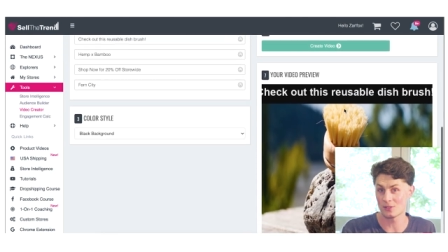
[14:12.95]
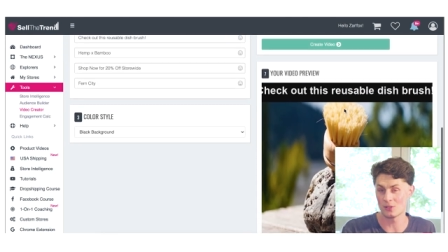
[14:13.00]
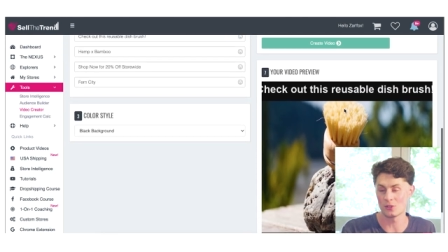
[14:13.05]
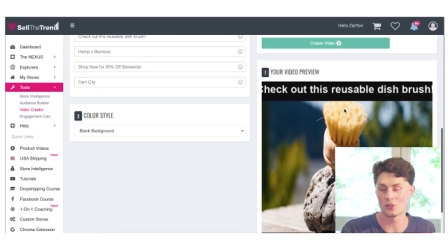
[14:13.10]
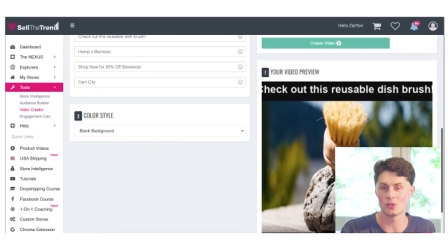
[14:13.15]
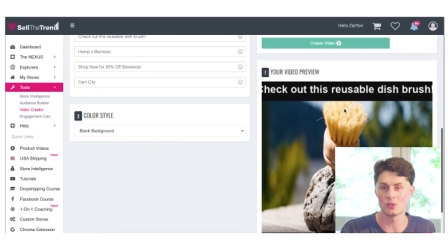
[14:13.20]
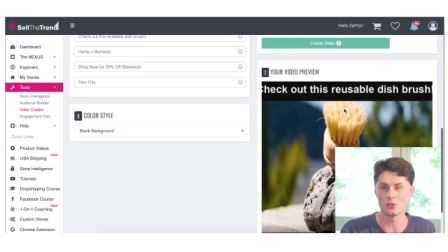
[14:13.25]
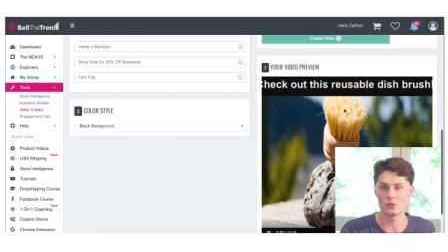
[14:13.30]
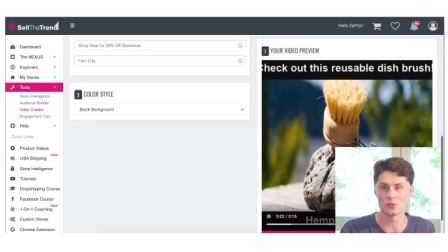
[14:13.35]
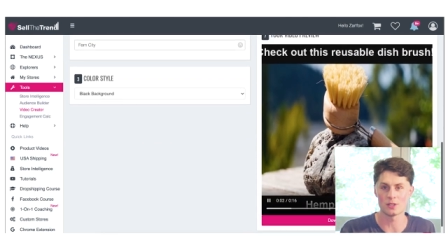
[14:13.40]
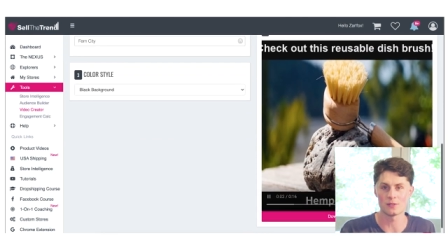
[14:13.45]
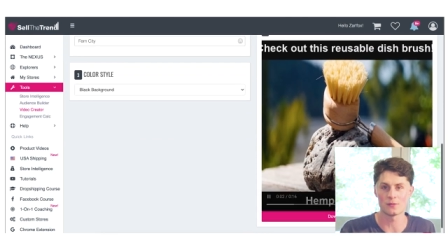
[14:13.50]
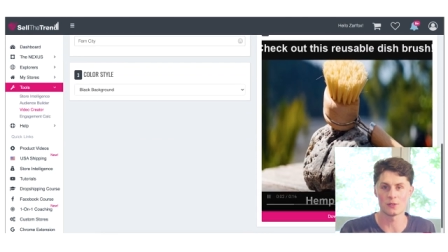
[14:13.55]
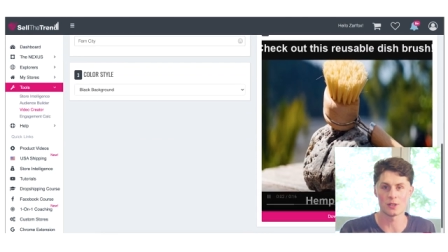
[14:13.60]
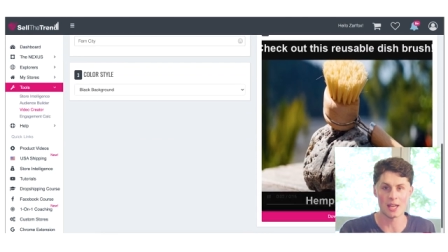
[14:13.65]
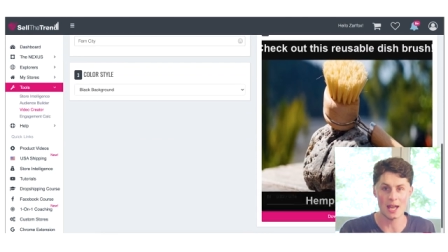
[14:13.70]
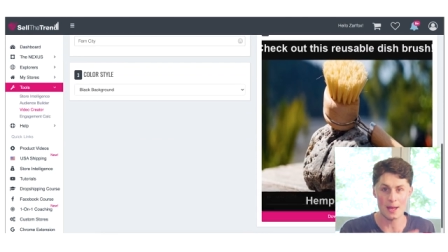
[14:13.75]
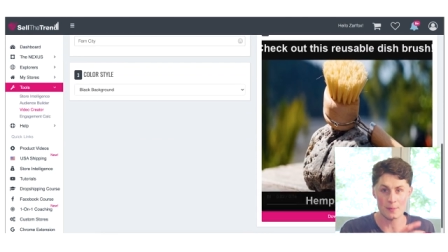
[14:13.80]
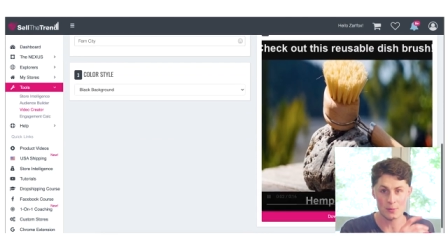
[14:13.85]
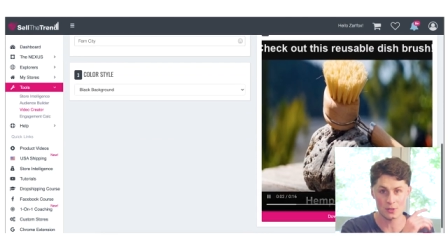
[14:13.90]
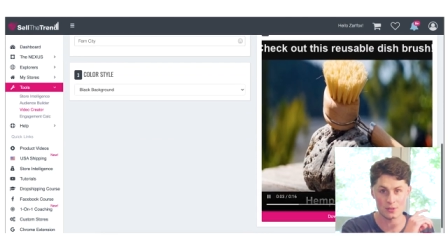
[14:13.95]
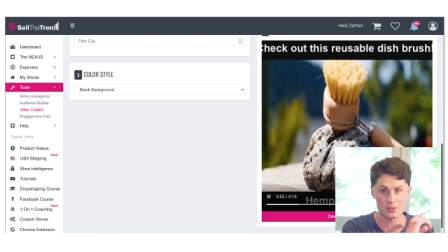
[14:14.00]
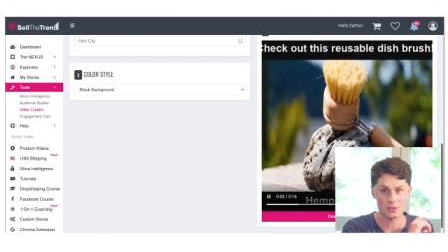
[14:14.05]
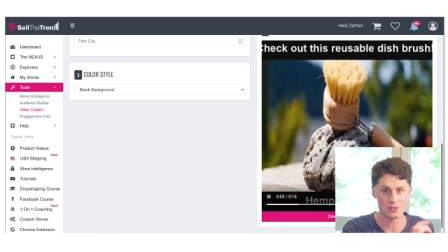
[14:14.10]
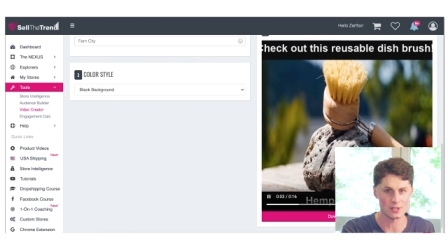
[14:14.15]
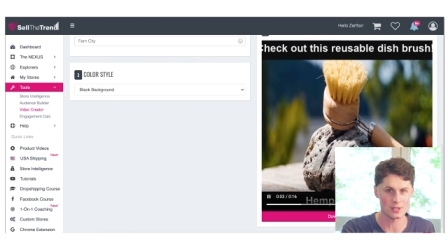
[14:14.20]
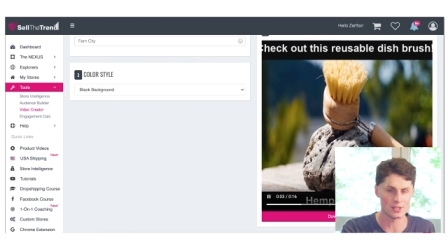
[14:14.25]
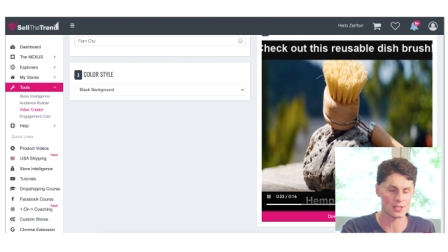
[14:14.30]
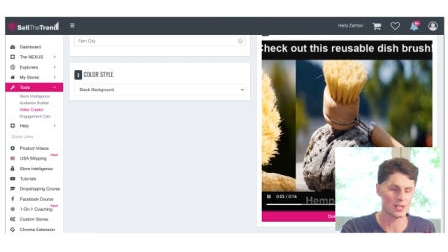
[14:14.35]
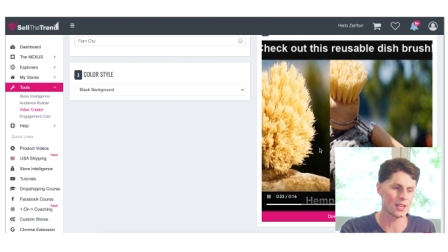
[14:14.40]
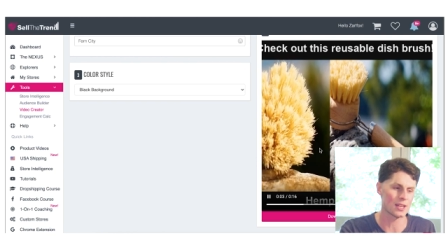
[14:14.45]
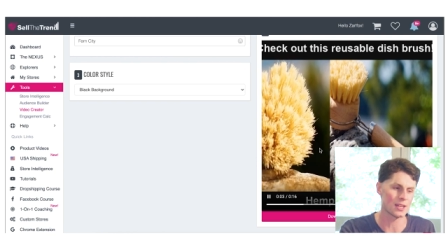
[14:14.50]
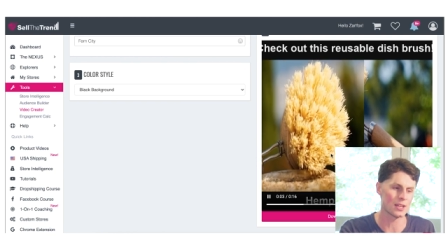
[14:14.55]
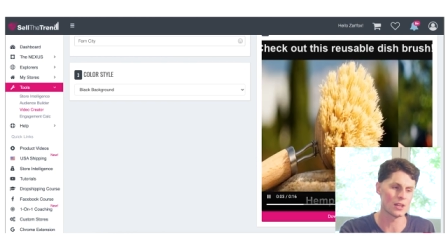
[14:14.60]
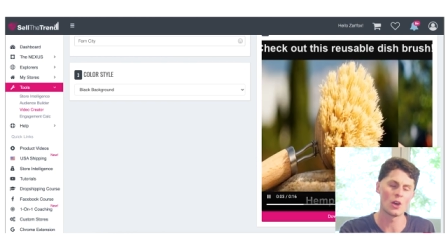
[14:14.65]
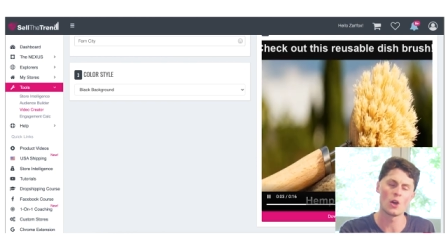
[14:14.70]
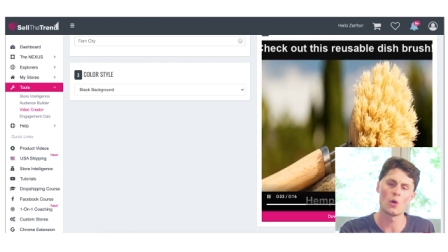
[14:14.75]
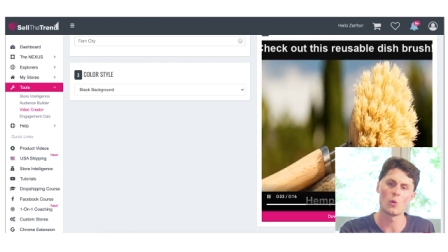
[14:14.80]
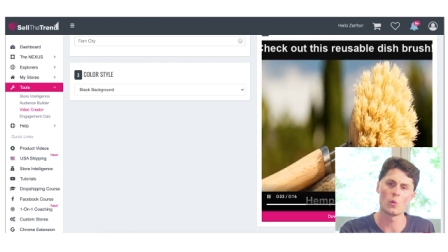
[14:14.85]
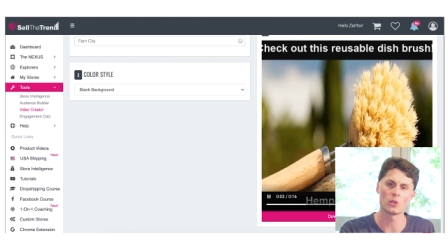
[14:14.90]
You could use it for captions to
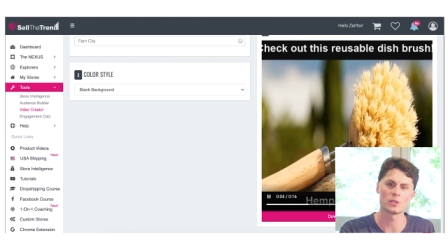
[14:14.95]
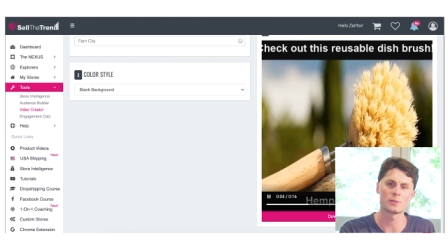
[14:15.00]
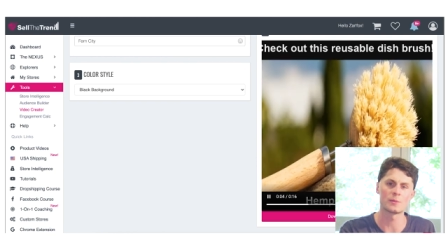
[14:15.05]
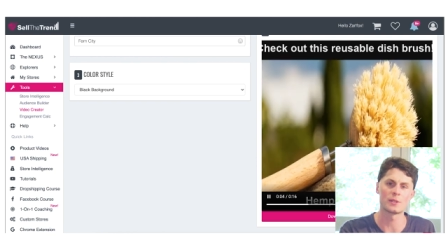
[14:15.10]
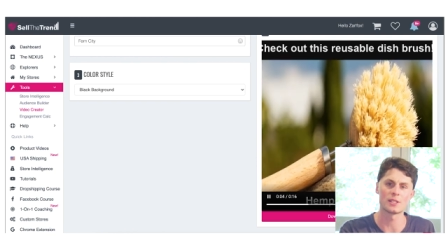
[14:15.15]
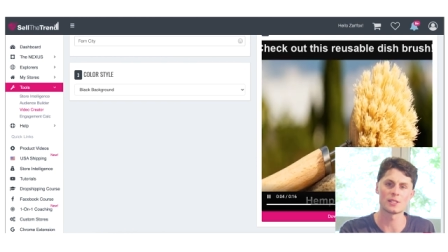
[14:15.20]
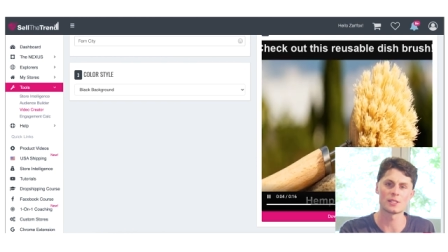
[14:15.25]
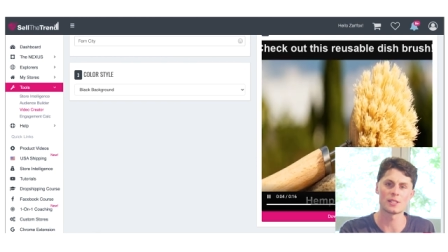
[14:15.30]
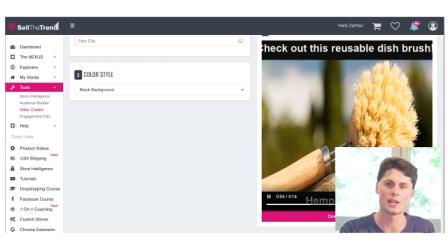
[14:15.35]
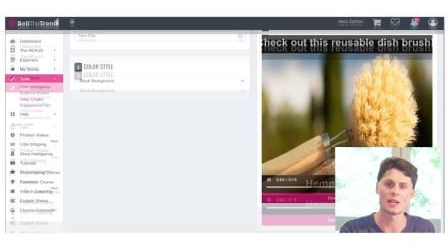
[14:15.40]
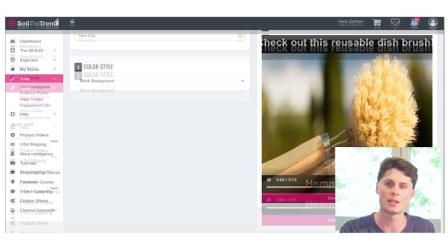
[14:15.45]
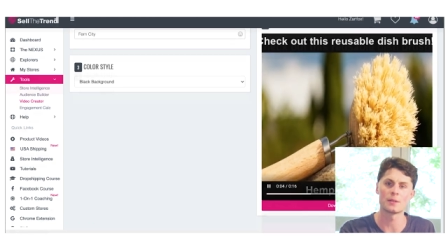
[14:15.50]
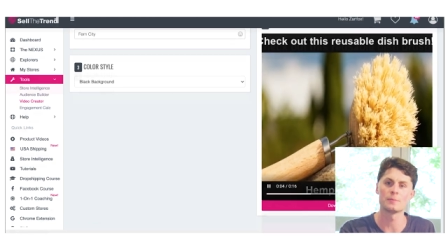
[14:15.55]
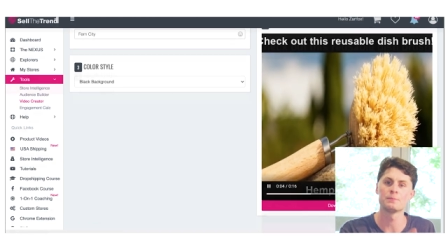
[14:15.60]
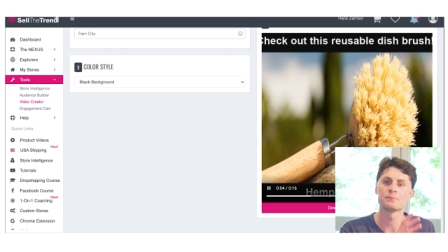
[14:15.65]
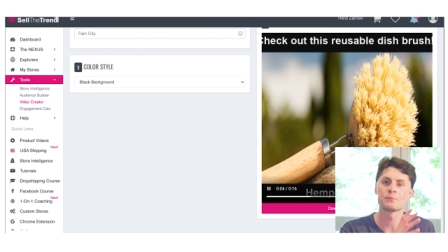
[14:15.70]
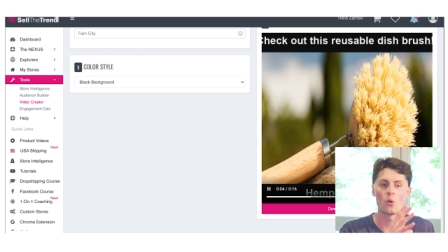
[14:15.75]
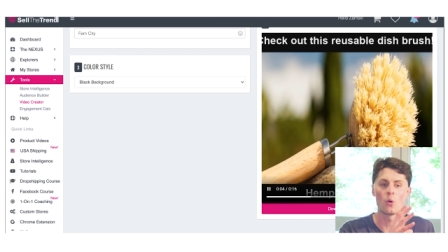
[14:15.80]
say what's being said,